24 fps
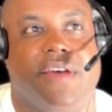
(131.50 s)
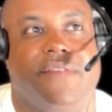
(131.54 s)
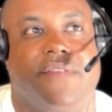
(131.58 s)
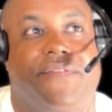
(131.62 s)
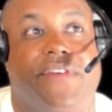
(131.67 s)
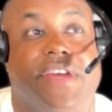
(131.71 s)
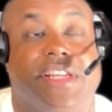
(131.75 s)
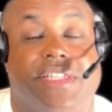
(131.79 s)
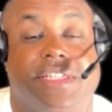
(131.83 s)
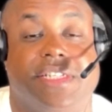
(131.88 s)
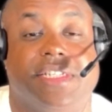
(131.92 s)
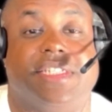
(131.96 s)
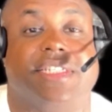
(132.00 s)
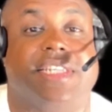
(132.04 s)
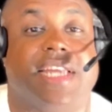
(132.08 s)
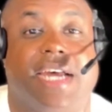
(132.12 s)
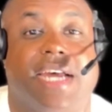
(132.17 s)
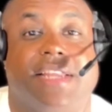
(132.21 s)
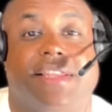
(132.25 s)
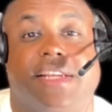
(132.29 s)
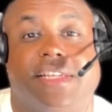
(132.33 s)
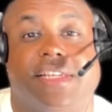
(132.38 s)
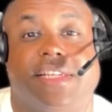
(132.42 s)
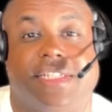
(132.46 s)
fits
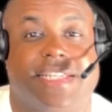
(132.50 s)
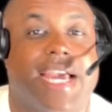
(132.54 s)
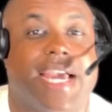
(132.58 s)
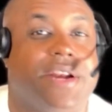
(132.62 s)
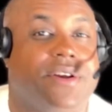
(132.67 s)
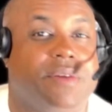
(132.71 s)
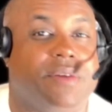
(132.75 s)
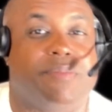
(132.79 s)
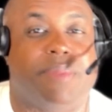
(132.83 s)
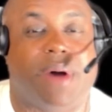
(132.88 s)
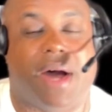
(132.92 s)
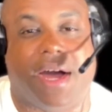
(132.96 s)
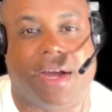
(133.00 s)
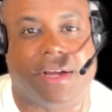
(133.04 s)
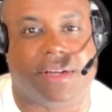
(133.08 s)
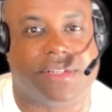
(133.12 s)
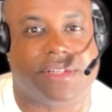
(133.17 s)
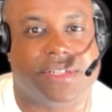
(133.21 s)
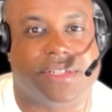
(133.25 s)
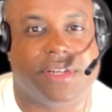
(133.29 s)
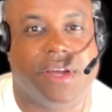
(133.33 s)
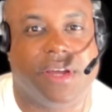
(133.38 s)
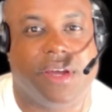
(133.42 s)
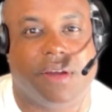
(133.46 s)
inside that standard
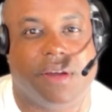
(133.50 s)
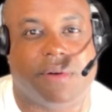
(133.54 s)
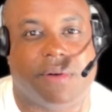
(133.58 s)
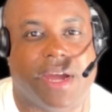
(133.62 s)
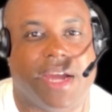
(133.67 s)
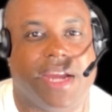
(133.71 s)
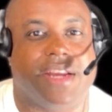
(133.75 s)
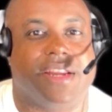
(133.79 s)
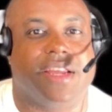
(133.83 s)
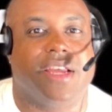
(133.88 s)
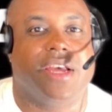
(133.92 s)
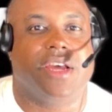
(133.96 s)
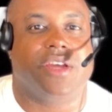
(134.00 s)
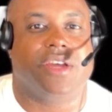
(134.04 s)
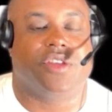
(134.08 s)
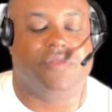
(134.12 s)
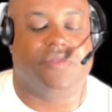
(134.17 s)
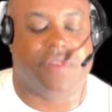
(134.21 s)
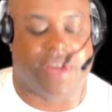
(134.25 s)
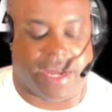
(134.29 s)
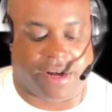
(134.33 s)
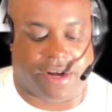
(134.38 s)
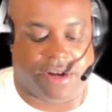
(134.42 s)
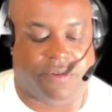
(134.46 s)
box, right? You've
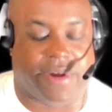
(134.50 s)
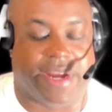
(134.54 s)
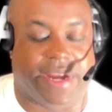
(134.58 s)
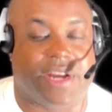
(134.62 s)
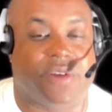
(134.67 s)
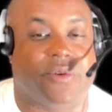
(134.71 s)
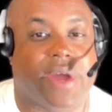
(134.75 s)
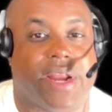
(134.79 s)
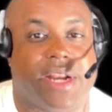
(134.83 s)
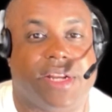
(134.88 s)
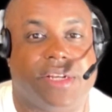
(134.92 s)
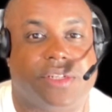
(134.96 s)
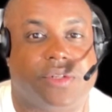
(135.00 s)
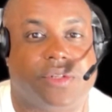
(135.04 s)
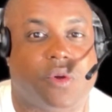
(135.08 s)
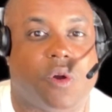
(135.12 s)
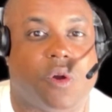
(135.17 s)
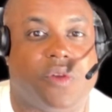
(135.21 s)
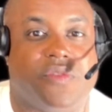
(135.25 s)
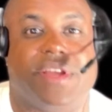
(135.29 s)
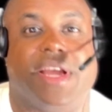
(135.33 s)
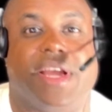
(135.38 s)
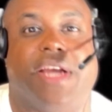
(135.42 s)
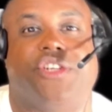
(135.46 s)
got a great credit
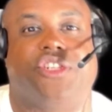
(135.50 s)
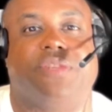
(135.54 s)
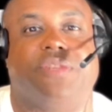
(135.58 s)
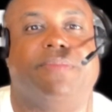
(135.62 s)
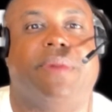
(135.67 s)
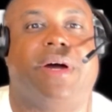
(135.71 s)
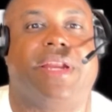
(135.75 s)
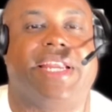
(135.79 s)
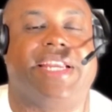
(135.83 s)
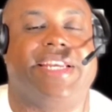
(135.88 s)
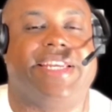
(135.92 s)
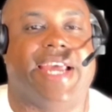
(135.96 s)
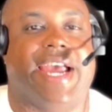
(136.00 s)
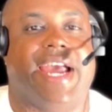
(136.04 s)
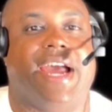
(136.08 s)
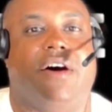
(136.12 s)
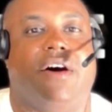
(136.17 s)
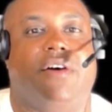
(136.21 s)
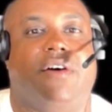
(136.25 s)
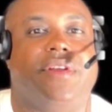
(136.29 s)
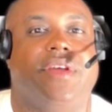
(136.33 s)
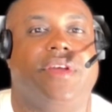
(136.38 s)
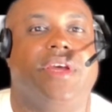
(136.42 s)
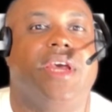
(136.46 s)
score, you've got your money
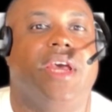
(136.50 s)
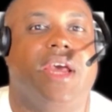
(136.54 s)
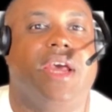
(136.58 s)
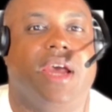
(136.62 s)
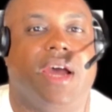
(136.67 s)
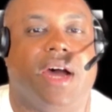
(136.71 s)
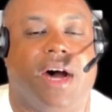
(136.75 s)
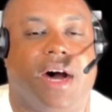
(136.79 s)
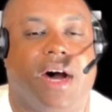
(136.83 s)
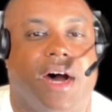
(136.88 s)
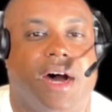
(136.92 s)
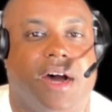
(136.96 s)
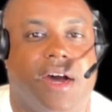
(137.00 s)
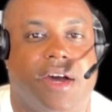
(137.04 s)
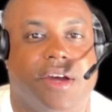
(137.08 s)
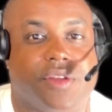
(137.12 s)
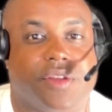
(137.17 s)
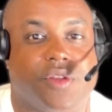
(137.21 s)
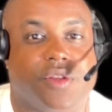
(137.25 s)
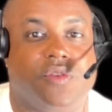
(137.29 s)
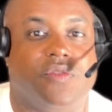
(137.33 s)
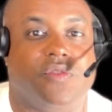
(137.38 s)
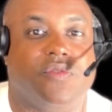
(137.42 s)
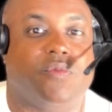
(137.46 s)
down,
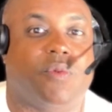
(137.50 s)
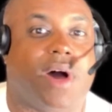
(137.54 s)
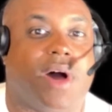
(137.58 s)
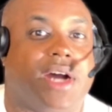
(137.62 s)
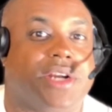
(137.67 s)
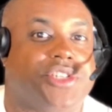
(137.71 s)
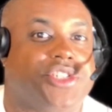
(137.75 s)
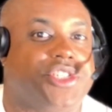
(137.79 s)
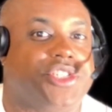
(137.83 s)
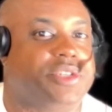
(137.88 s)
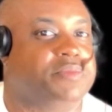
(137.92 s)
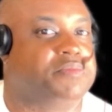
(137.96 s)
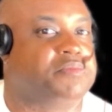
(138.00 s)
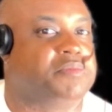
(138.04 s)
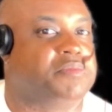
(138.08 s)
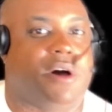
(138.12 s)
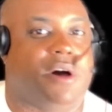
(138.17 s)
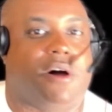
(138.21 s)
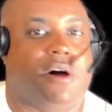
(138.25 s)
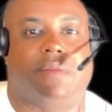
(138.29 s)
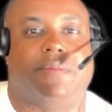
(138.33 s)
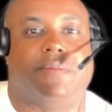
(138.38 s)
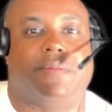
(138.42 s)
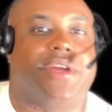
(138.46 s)
you've watched
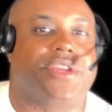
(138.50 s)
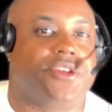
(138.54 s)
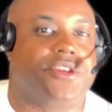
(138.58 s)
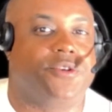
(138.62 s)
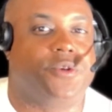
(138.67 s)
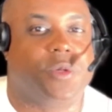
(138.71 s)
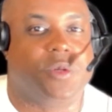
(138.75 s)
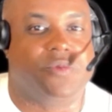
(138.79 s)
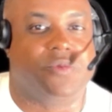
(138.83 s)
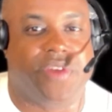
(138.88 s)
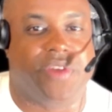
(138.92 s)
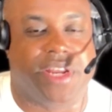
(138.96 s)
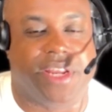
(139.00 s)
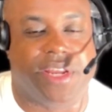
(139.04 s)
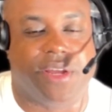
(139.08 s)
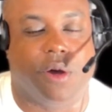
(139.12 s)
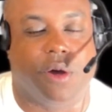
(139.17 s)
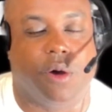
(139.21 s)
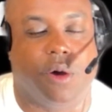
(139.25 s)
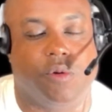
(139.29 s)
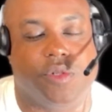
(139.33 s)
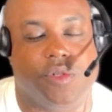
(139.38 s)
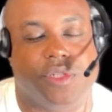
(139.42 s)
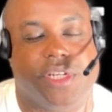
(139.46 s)
all of my YouTube
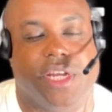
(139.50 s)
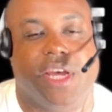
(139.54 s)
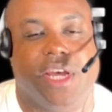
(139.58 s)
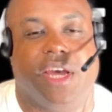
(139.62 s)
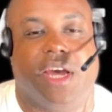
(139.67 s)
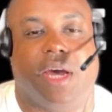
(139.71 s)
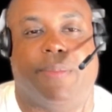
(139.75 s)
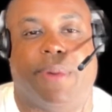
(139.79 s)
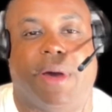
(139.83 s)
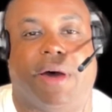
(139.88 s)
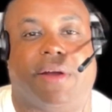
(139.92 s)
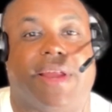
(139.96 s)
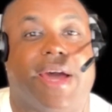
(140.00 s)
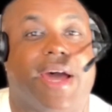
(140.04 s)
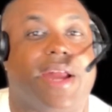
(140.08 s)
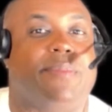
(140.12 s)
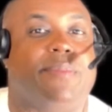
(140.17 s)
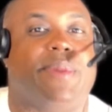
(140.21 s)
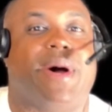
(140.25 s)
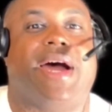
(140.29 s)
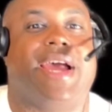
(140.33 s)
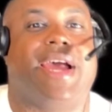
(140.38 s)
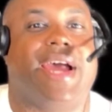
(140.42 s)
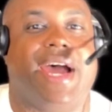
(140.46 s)
videos about how to
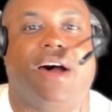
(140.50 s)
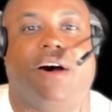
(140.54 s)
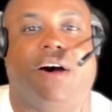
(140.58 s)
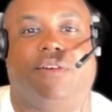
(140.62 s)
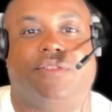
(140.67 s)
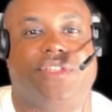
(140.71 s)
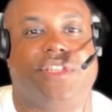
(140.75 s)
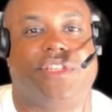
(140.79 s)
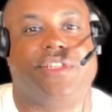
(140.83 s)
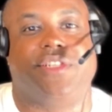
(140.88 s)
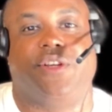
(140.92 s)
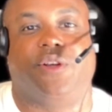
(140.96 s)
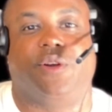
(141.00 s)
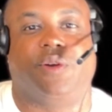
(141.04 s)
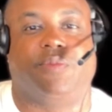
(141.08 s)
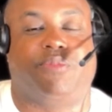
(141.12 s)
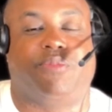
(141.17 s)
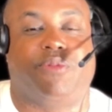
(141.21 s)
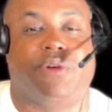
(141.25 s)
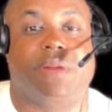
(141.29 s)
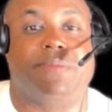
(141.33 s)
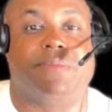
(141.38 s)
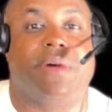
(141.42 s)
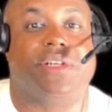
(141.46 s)
buy a house, and you're
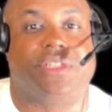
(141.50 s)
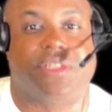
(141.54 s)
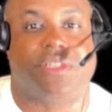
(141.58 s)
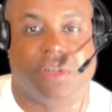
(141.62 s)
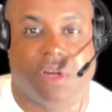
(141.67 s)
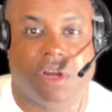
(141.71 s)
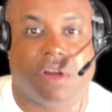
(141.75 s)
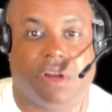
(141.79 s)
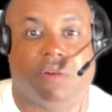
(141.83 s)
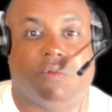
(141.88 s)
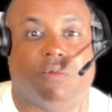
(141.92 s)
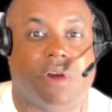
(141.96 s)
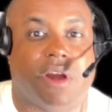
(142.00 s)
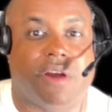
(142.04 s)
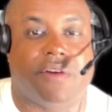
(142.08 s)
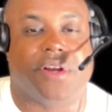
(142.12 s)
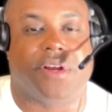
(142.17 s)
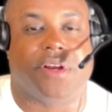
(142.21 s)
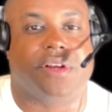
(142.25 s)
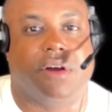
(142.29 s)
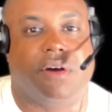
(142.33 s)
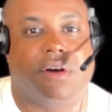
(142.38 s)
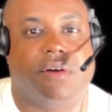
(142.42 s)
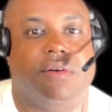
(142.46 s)
pretty much raring to
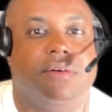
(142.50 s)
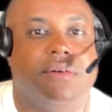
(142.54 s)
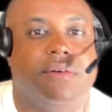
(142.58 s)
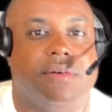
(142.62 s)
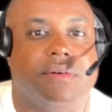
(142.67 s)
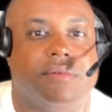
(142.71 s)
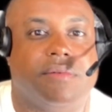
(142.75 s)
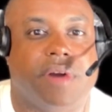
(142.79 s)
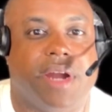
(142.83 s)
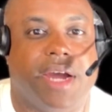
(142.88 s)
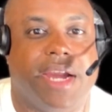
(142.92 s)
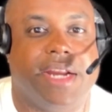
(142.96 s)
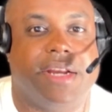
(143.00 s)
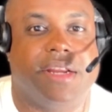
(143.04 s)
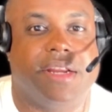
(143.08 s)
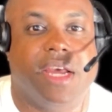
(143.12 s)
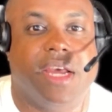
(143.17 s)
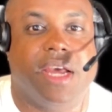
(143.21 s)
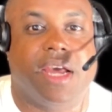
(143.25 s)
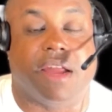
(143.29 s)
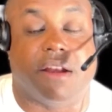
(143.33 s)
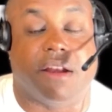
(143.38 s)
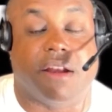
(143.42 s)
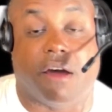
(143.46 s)
go, right?
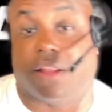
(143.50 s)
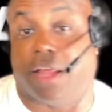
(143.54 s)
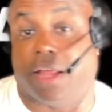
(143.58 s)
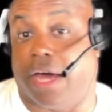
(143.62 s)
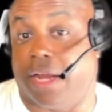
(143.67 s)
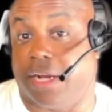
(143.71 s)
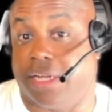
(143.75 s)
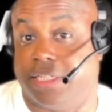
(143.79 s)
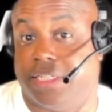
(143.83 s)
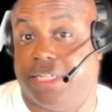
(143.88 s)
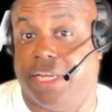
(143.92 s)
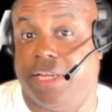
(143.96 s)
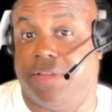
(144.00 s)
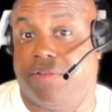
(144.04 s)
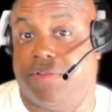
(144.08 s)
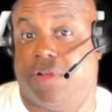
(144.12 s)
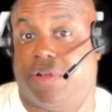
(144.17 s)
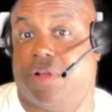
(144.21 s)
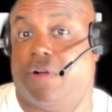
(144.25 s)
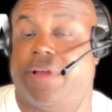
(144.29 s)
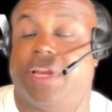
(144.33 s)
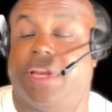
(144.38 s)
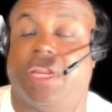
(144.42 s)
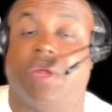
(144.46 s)
In all honesty, you
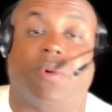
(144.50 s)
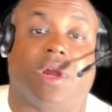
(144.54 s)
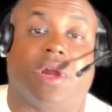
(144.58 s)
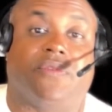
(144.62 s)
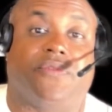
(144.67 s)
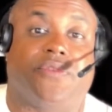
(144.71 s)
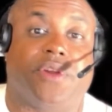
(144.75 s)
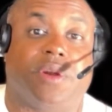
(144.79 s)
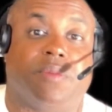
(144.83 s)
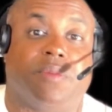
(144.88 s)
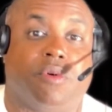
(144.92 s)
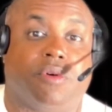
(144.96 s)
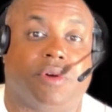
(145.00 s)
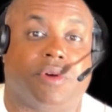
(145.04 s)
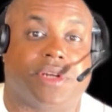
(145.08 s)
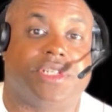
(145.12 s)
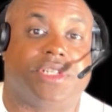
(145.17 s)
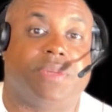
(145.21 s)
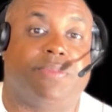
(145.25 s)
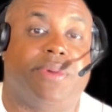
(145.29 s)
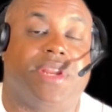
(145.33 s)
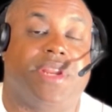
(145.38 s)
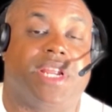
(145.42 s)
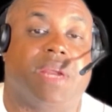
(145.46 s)
can go anywhere for your mortgage,
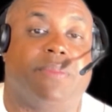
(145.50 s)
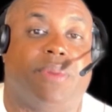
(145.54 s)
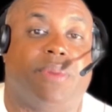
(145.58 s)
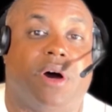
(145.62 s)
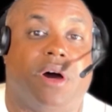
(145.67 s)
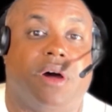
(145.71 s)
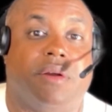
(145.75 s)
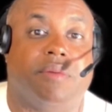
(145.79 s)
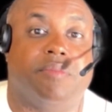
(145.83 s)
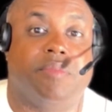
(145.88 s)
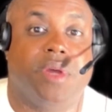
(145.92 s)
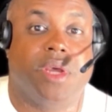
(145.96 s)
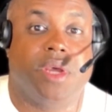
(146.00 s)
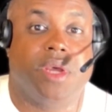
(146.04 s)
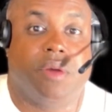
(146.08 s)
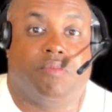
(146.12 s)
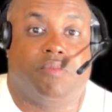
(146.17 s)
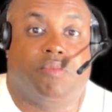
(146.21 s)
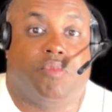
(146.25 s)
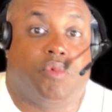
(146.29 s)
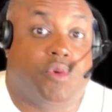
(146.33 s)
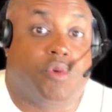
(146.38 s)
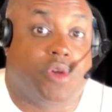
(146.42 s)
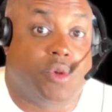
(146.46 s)
depending upon
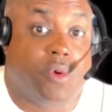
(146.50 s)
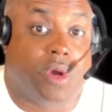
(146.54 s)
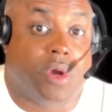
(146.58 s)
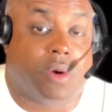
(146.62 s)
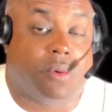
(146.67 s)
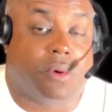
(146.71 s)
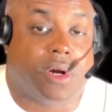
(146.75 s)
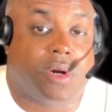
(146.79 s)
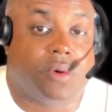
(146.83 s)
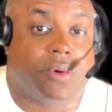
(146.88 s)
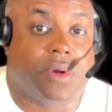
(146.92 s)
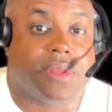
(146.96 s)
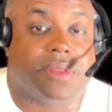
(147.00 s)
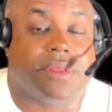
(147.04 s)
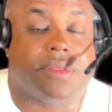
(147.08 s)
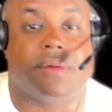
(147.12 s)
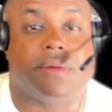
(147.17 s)
who you want to work with,